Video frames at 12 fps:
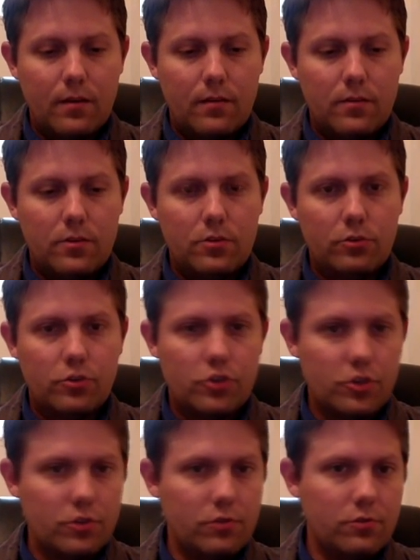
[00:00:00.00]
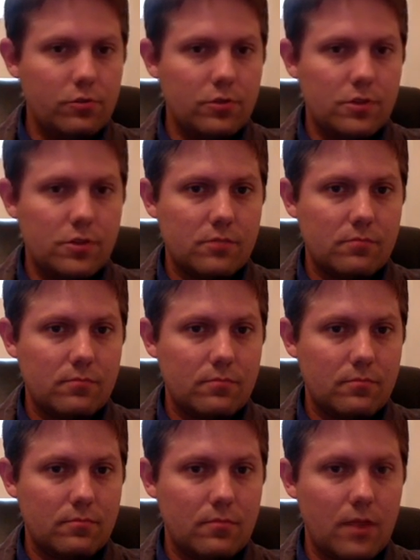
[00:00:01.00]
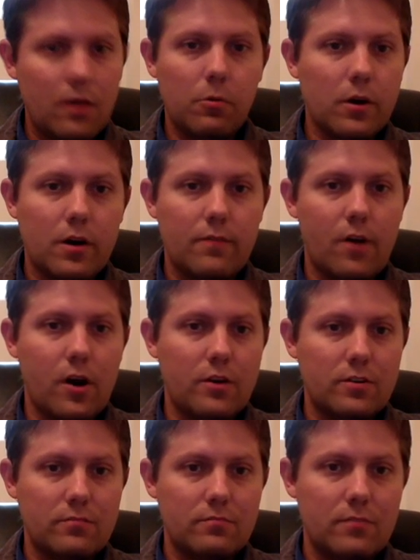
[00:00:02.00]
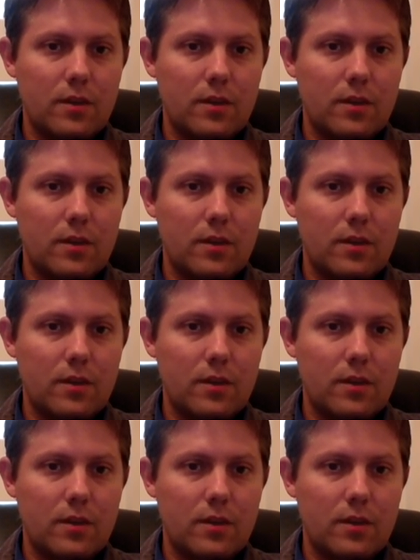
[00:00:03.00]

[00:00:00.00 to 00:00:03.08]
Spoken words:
you'll choose a work of art,